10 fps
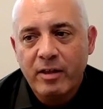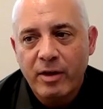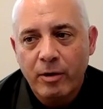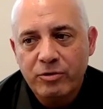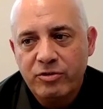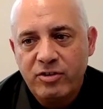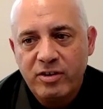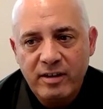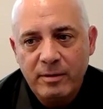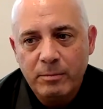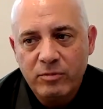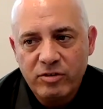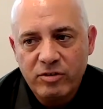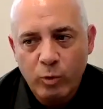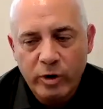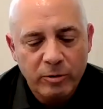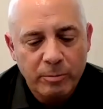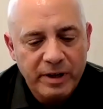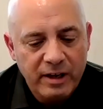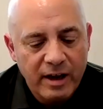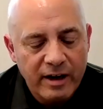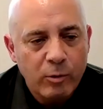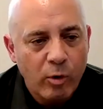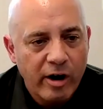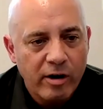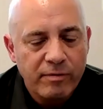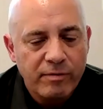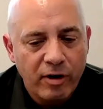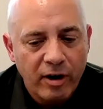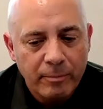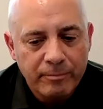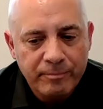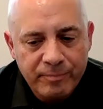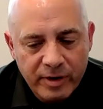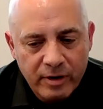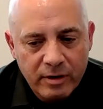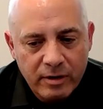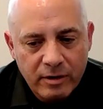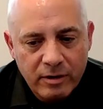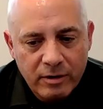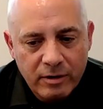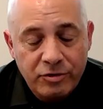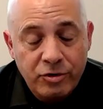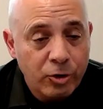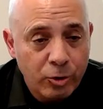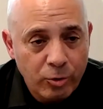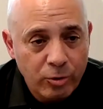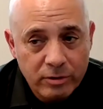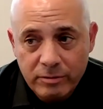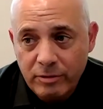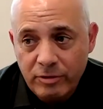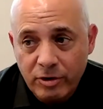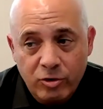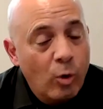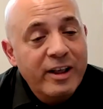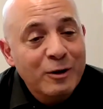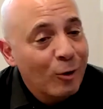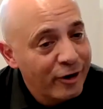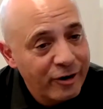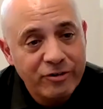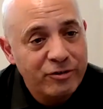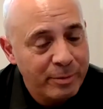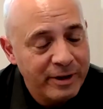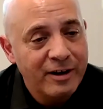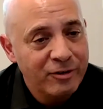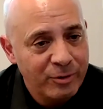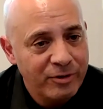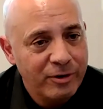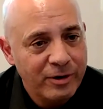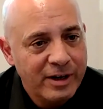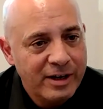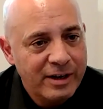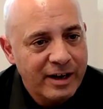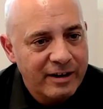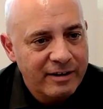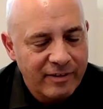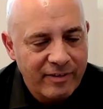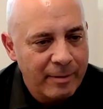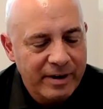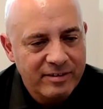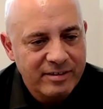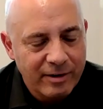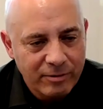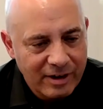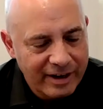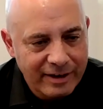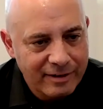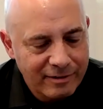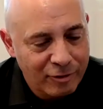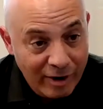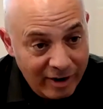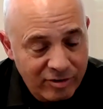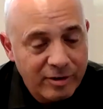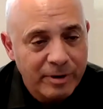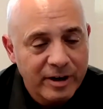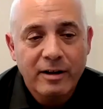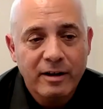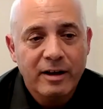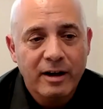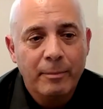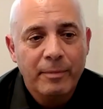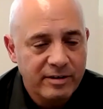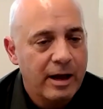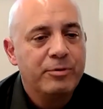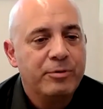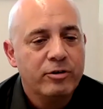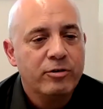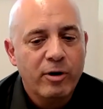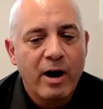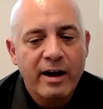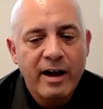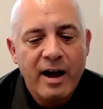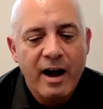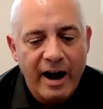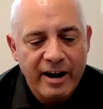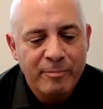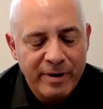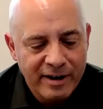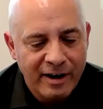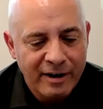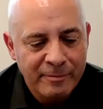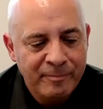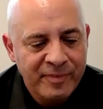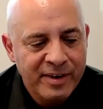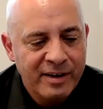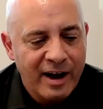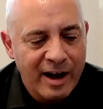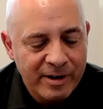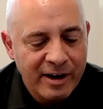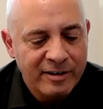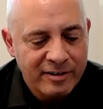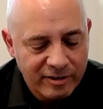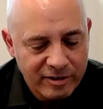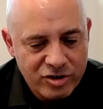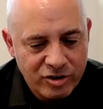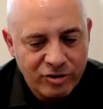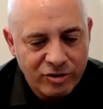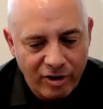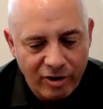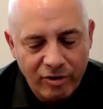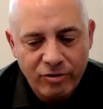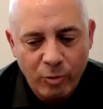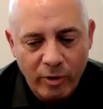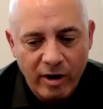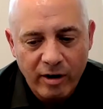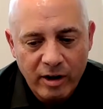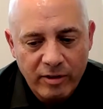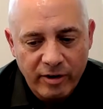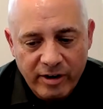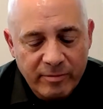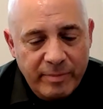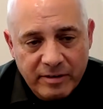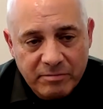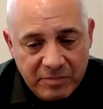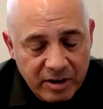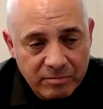Those teams will be anywhere from 2 to 20 lawyers, to be honest with you. And that may sound like crazy, but it's absolutely true. I've been on diligence calls where there have been,